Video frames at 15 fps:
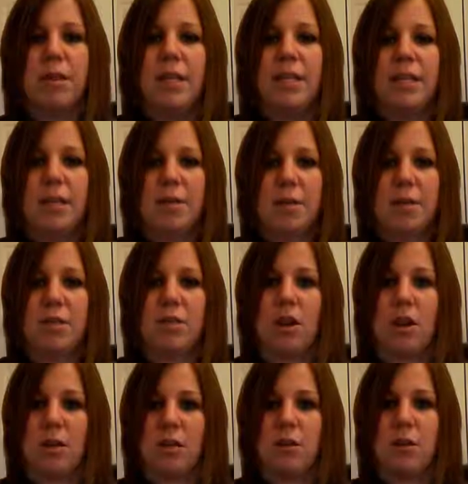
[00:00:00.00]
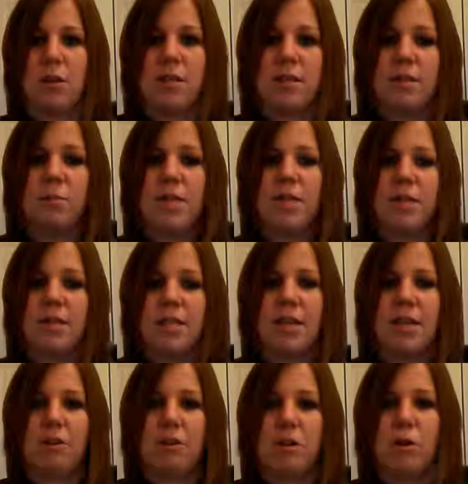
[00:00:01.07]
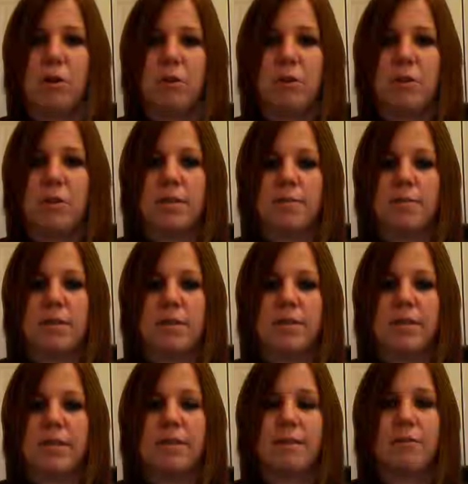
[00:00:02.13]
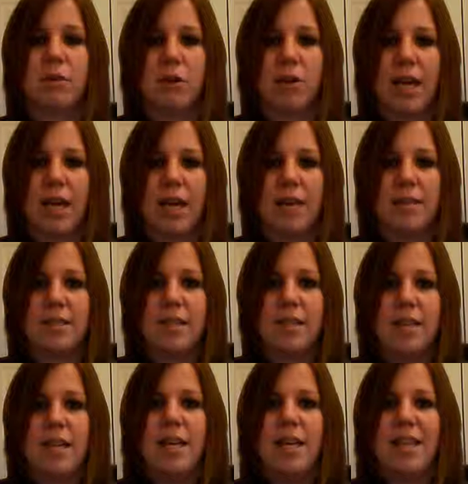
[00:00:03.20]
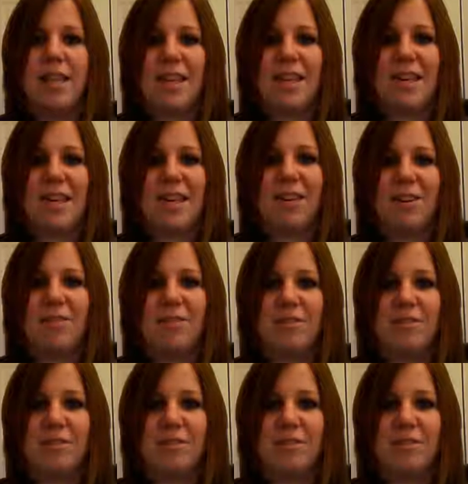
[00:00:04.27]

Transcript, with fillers: please come in and talk to us and we can sit down and go over the specifics of your case. Thank you.